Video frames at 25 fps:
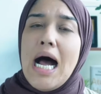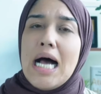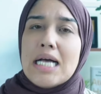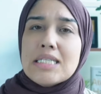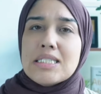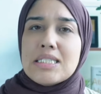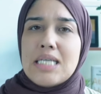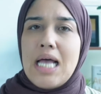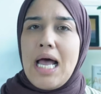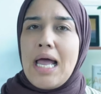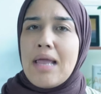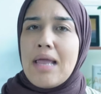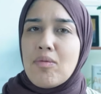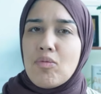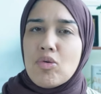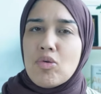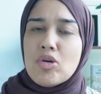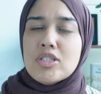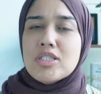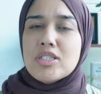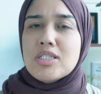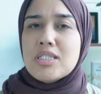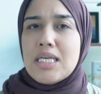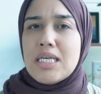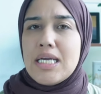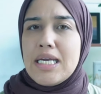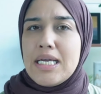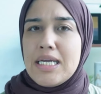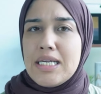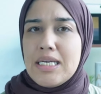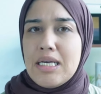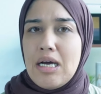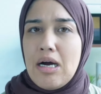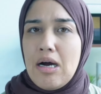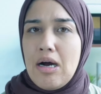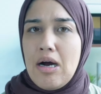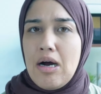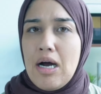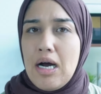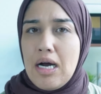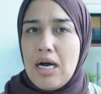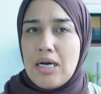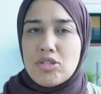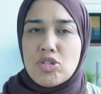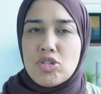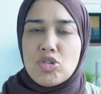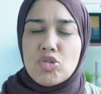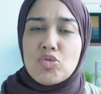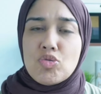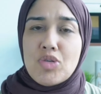as I was in
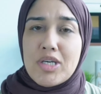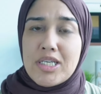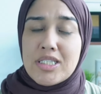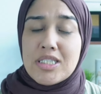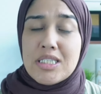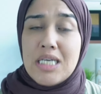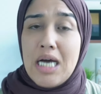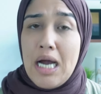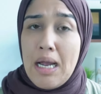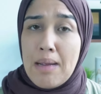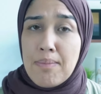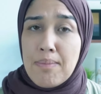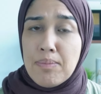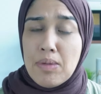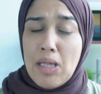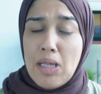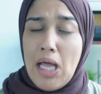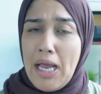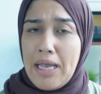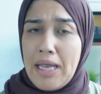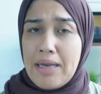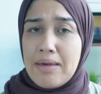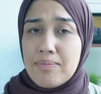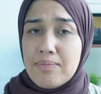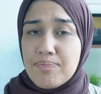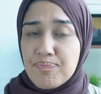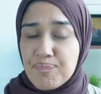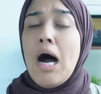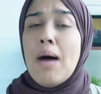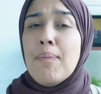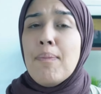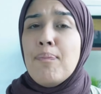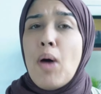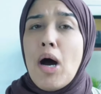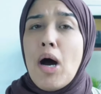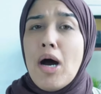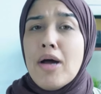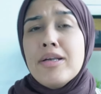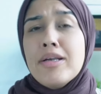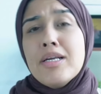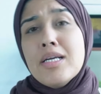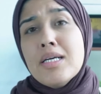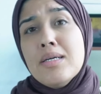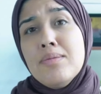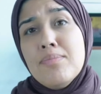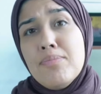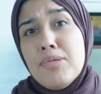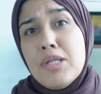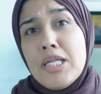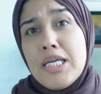a strict timeline. Upon
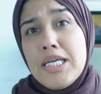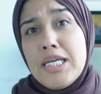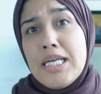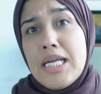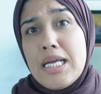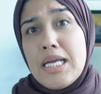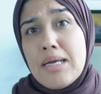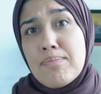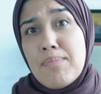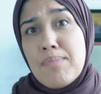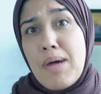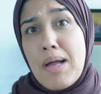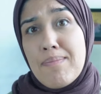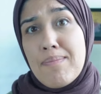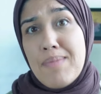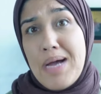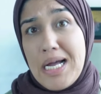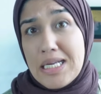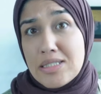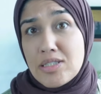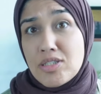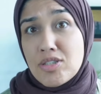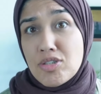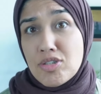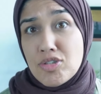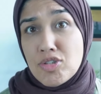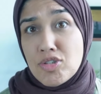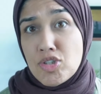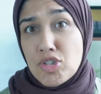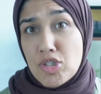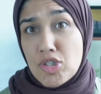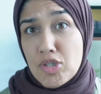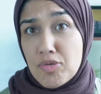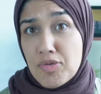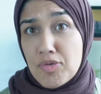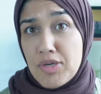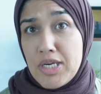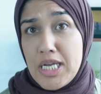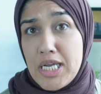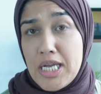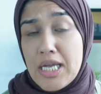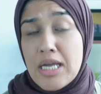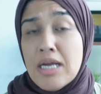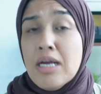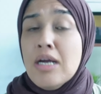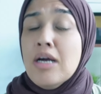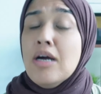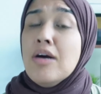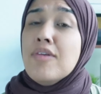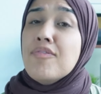completing my master's degree,
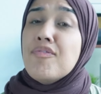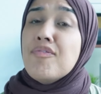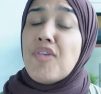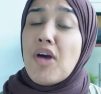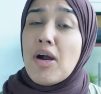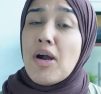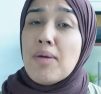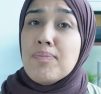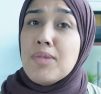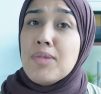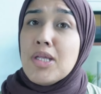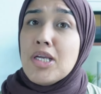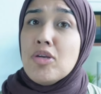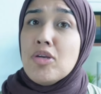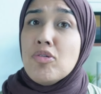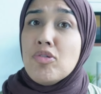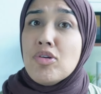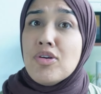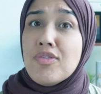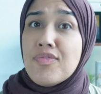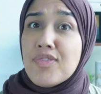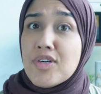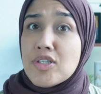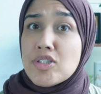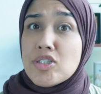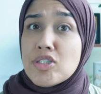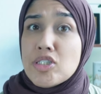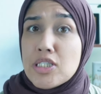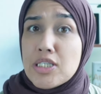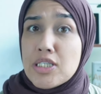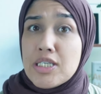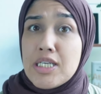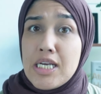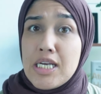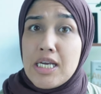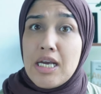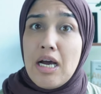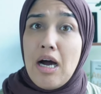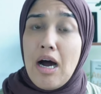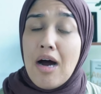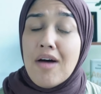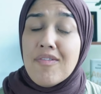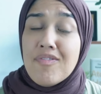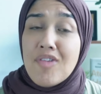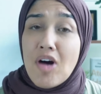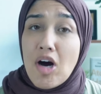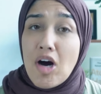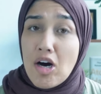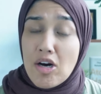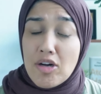from the University
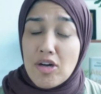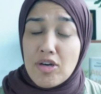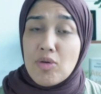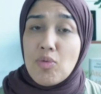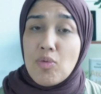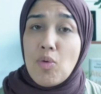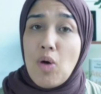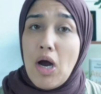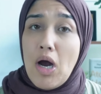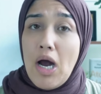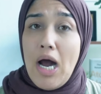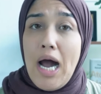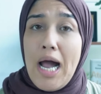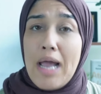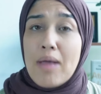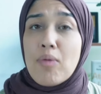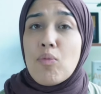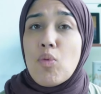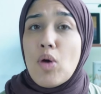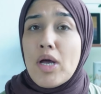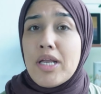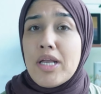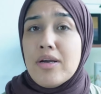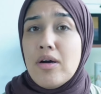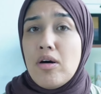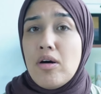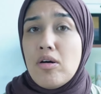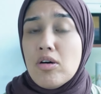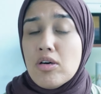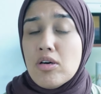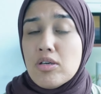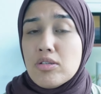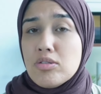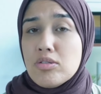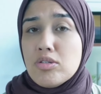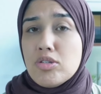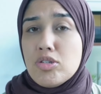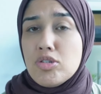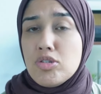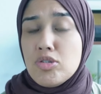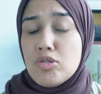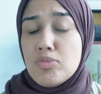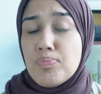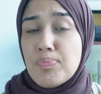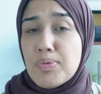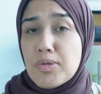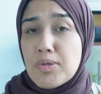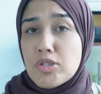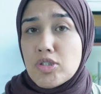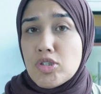of Ottawa, I went on to
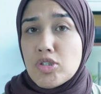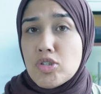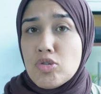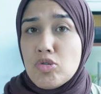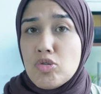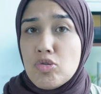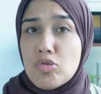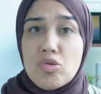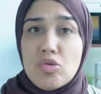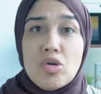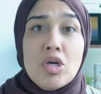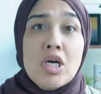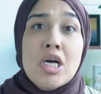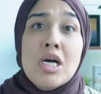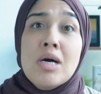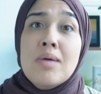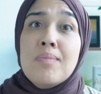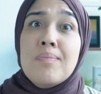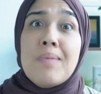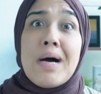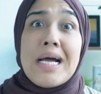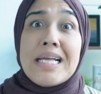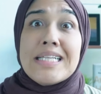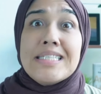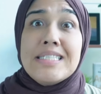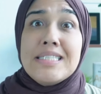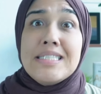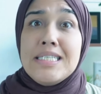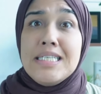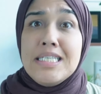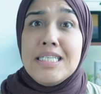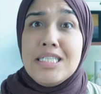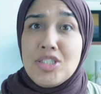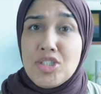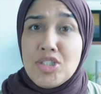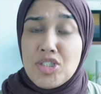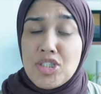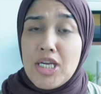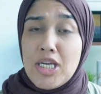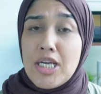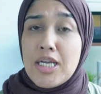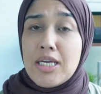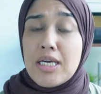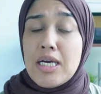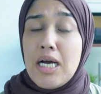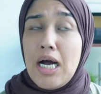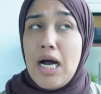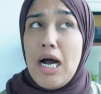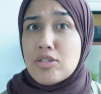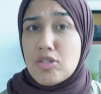pursue my
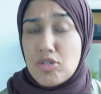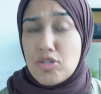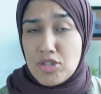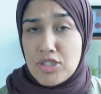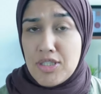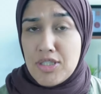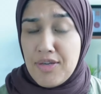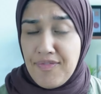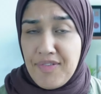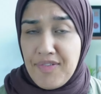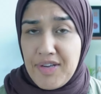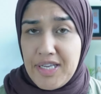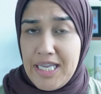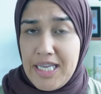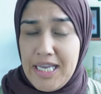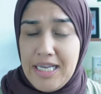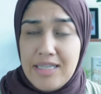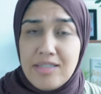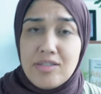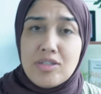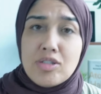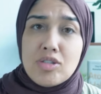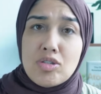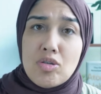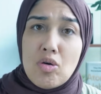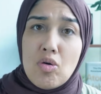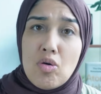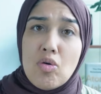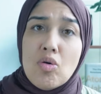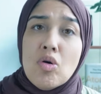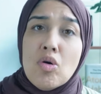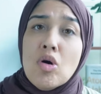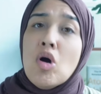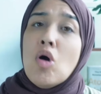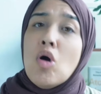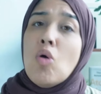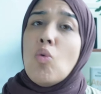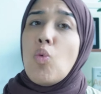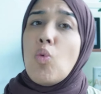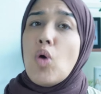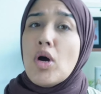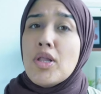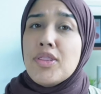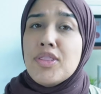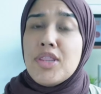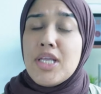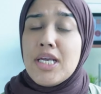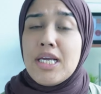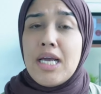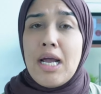teaching certificate. So
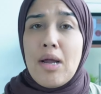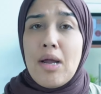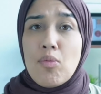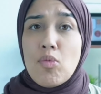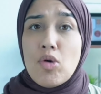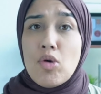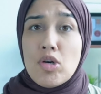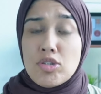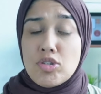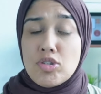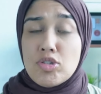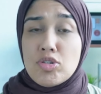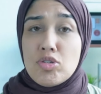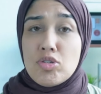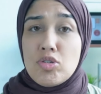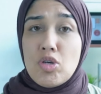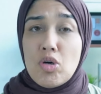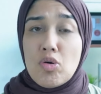one thing I want to